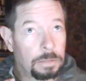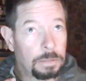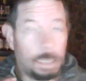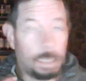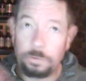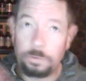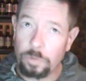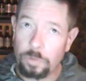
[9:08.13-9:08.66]
I
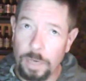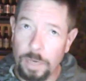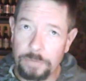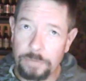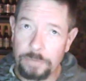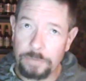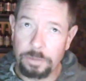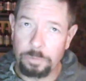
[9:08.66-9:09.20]
used to
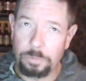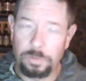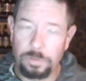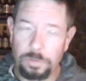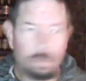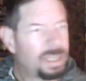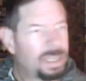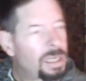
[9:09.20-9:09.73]
watch his
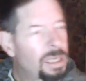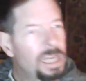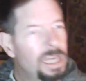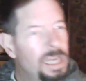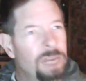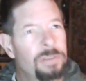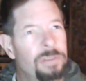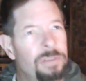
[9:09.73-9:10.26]
review, but they,
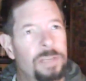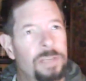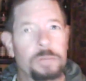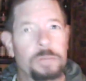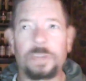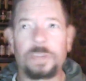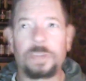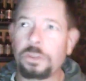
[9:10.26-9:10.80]
every video
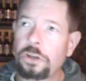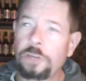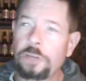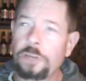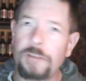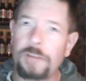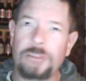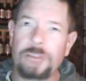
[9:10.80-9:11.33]
was like
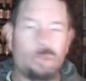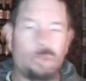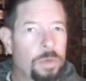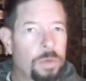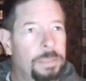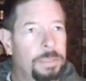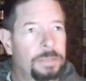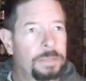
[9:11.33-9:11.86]
35, 40
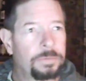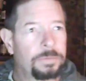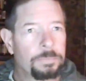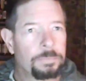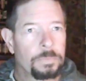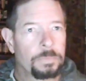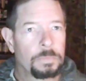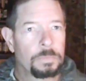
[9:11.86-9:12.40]
minutes.
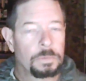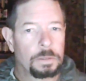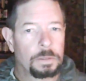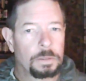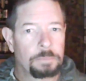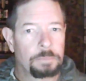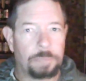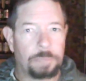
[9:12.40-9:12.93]

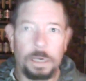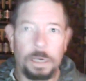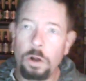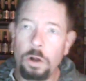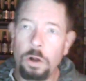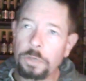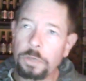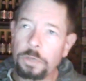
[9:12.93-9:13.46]
But
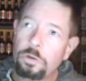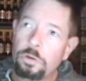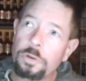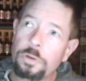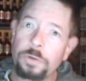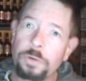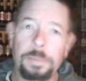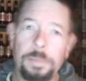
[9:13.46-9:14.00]
only two or
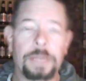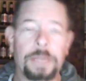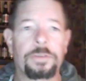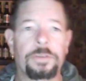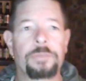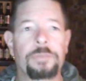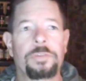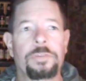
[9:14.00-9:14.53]
three minutes
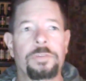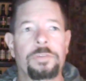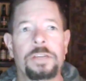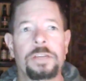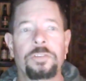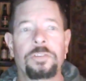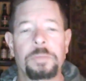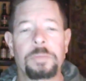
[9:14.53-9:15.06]
of the video
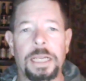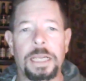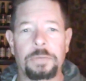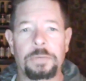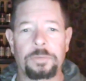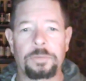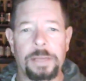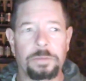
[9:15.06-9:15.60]
seemed like it
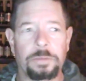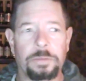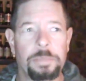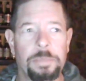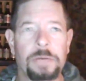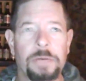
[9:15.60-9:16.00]
was about the beer.